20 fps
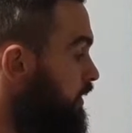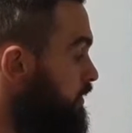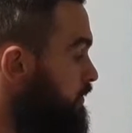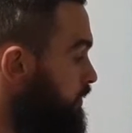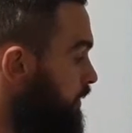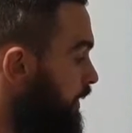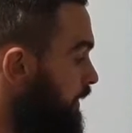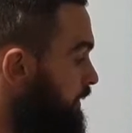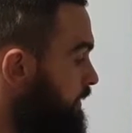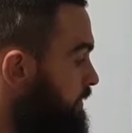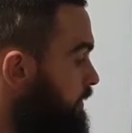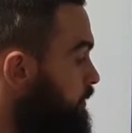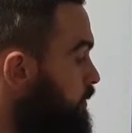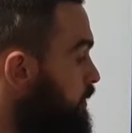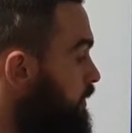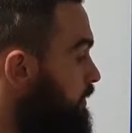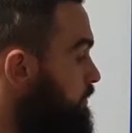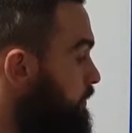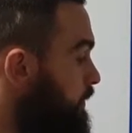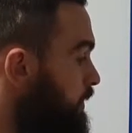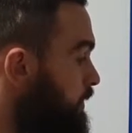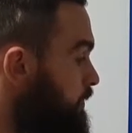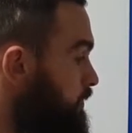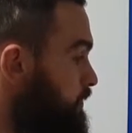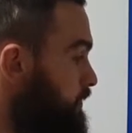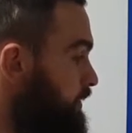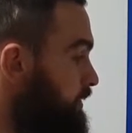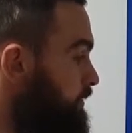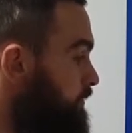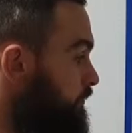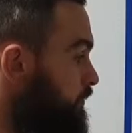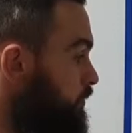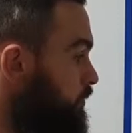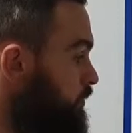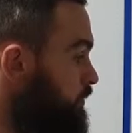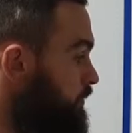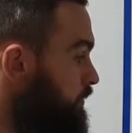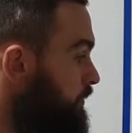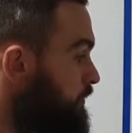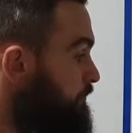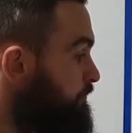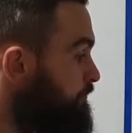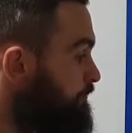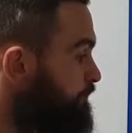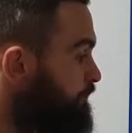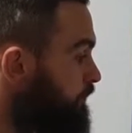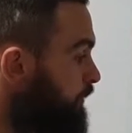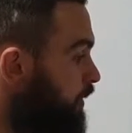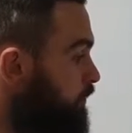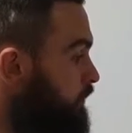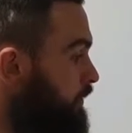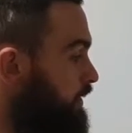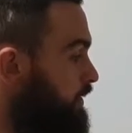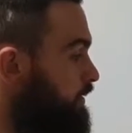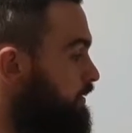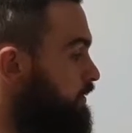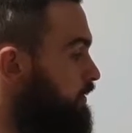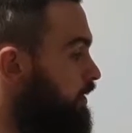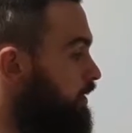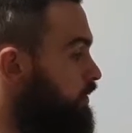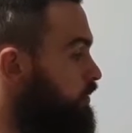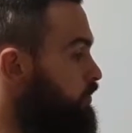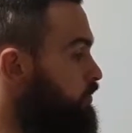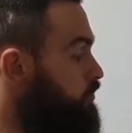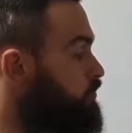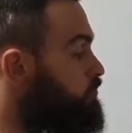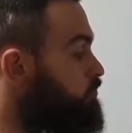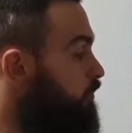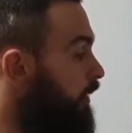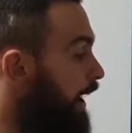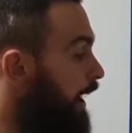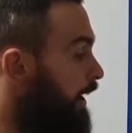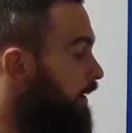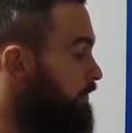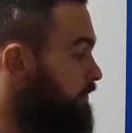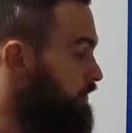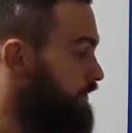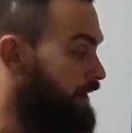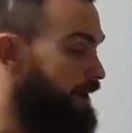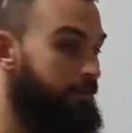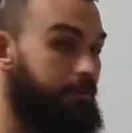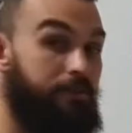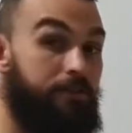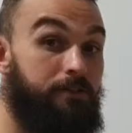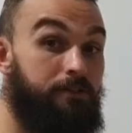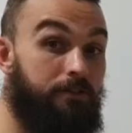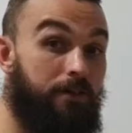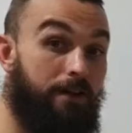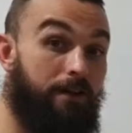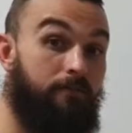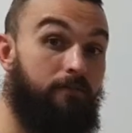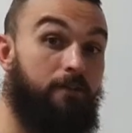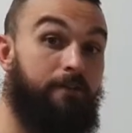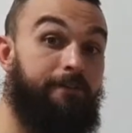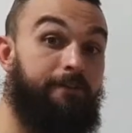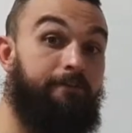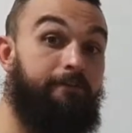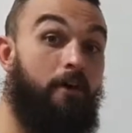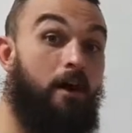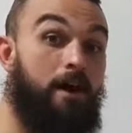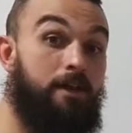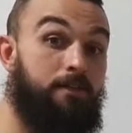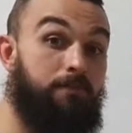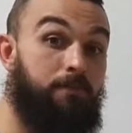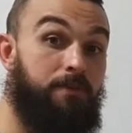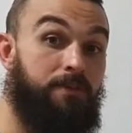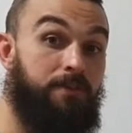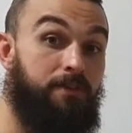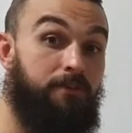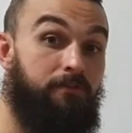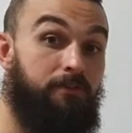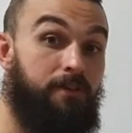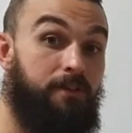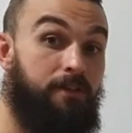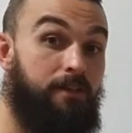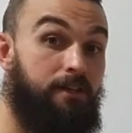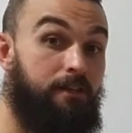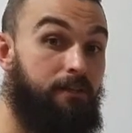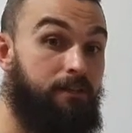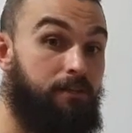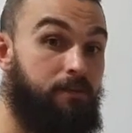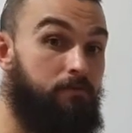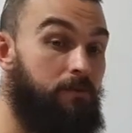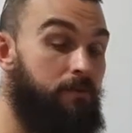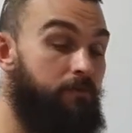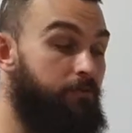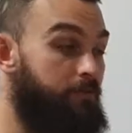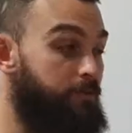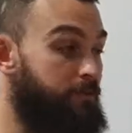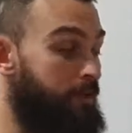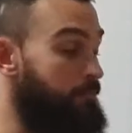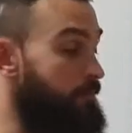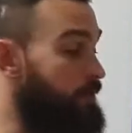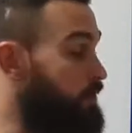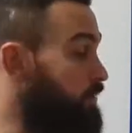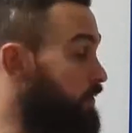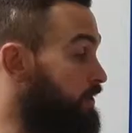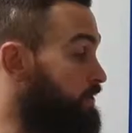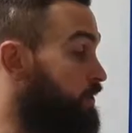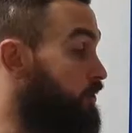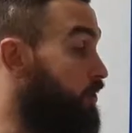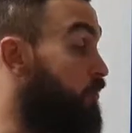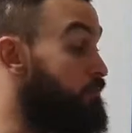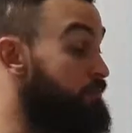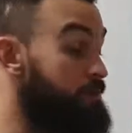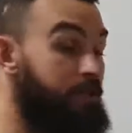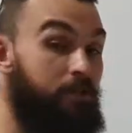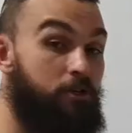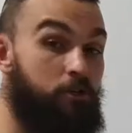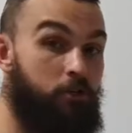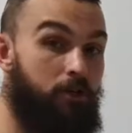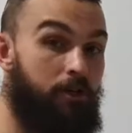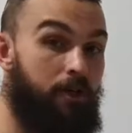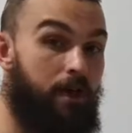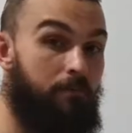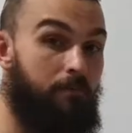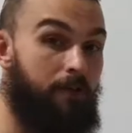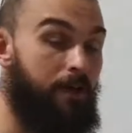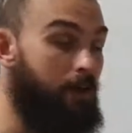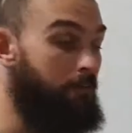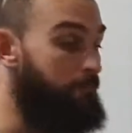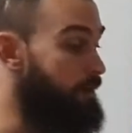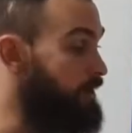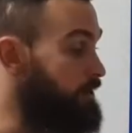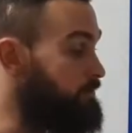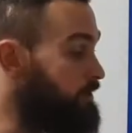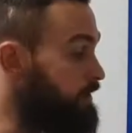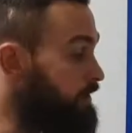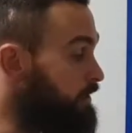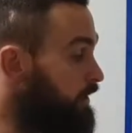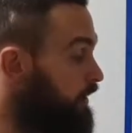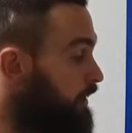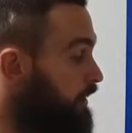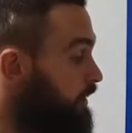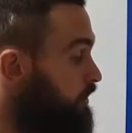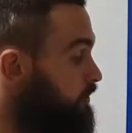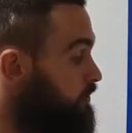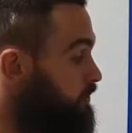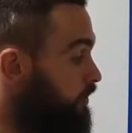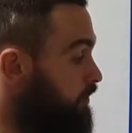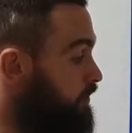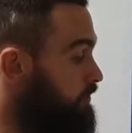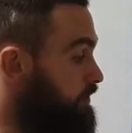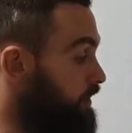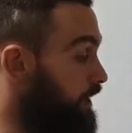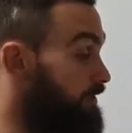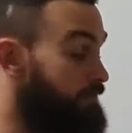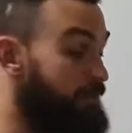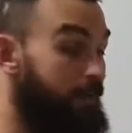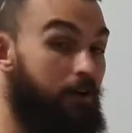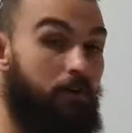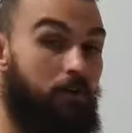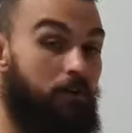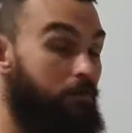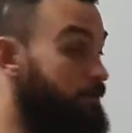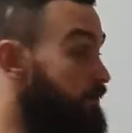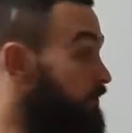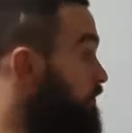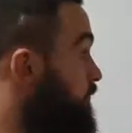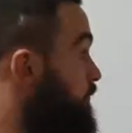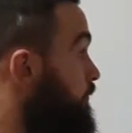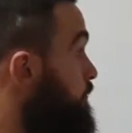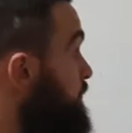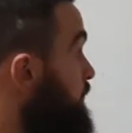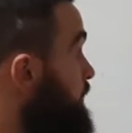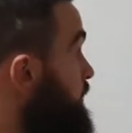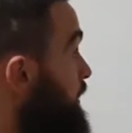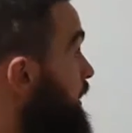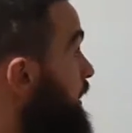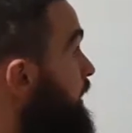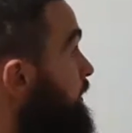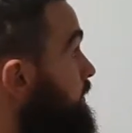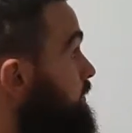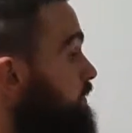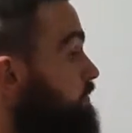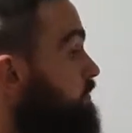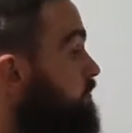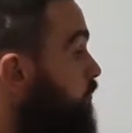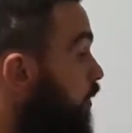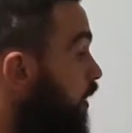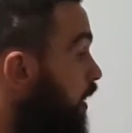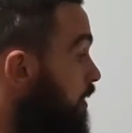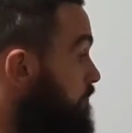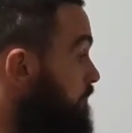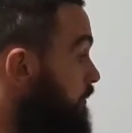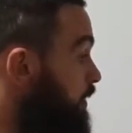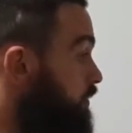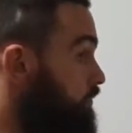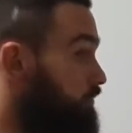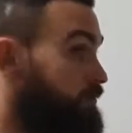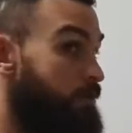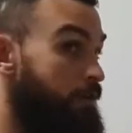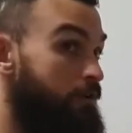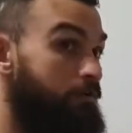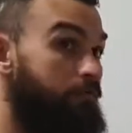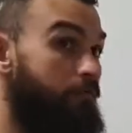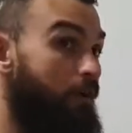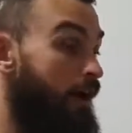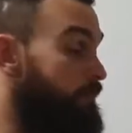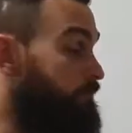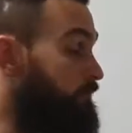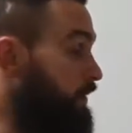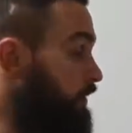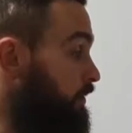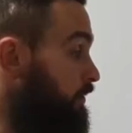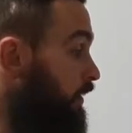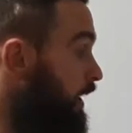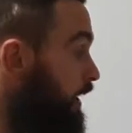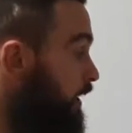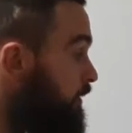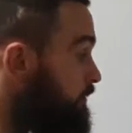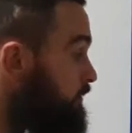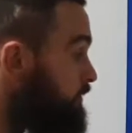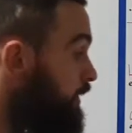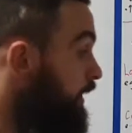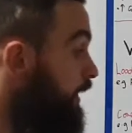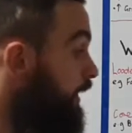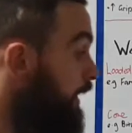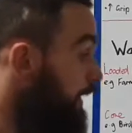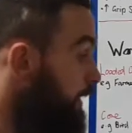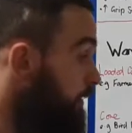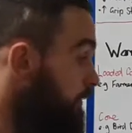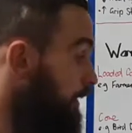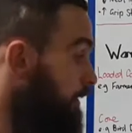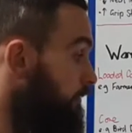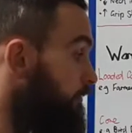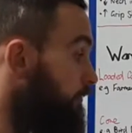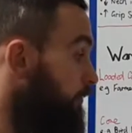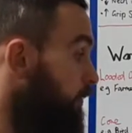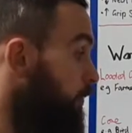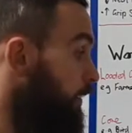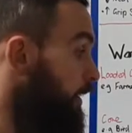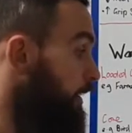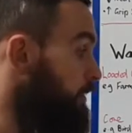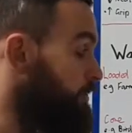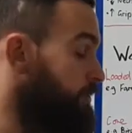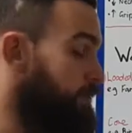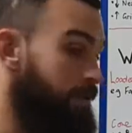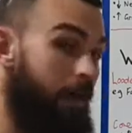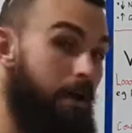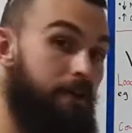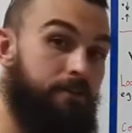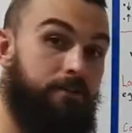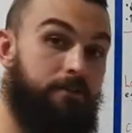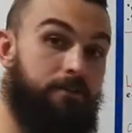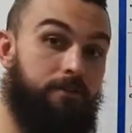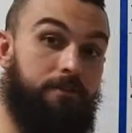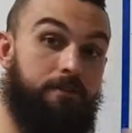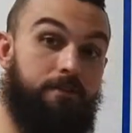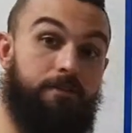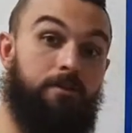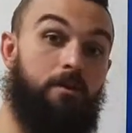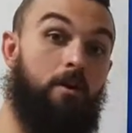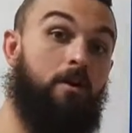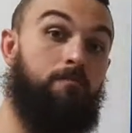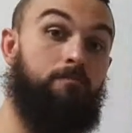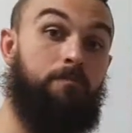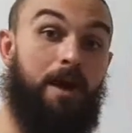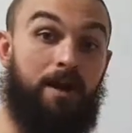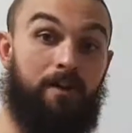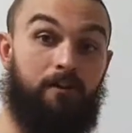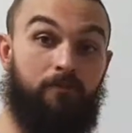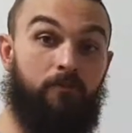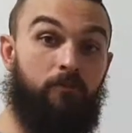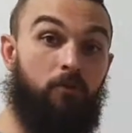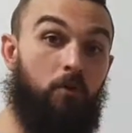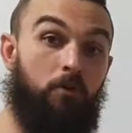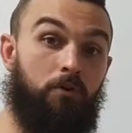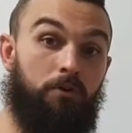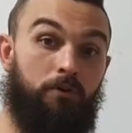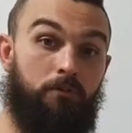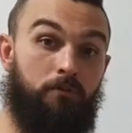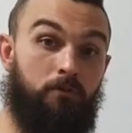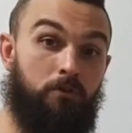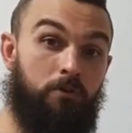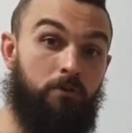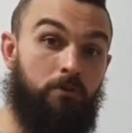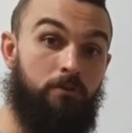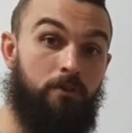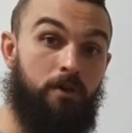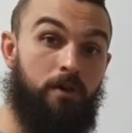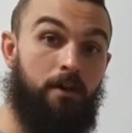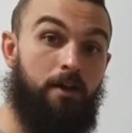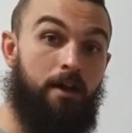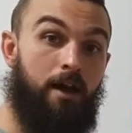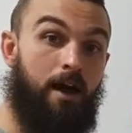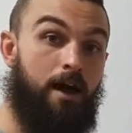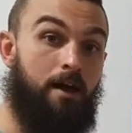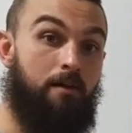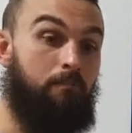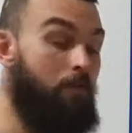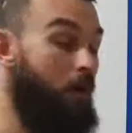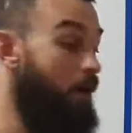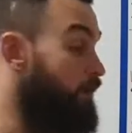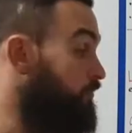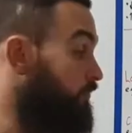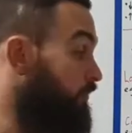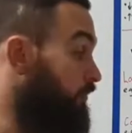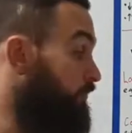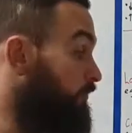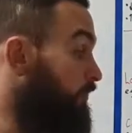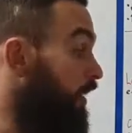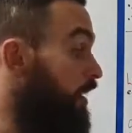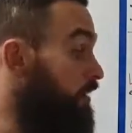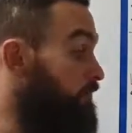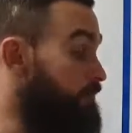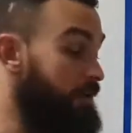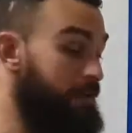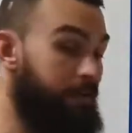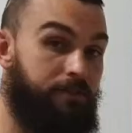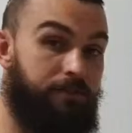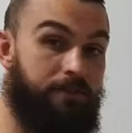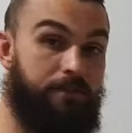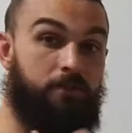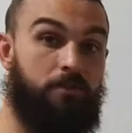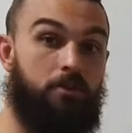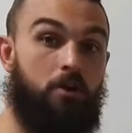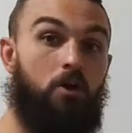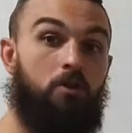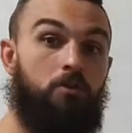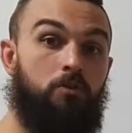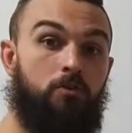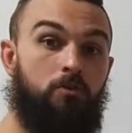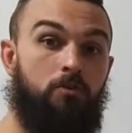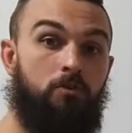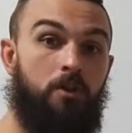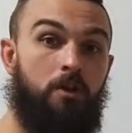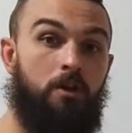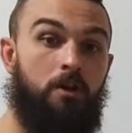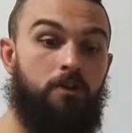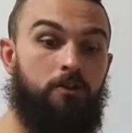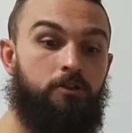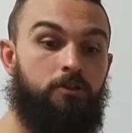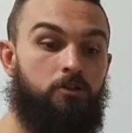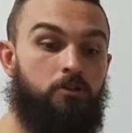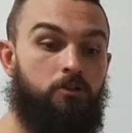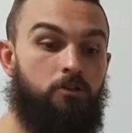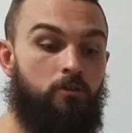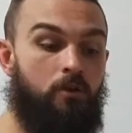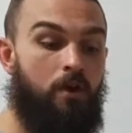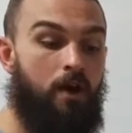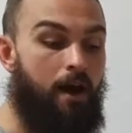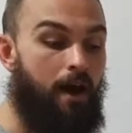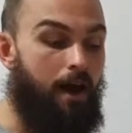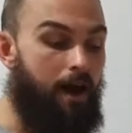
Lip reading: So our conditioning, we can use intervals, we can use rounds. Now this is like a very fight specific thing. This will be for someone who has a competition coming up maybe. So say for Mr. X is a white belt, so 5-minute rounds. He could have 4 exercises. This is going back and forth through for 5 minutes in total to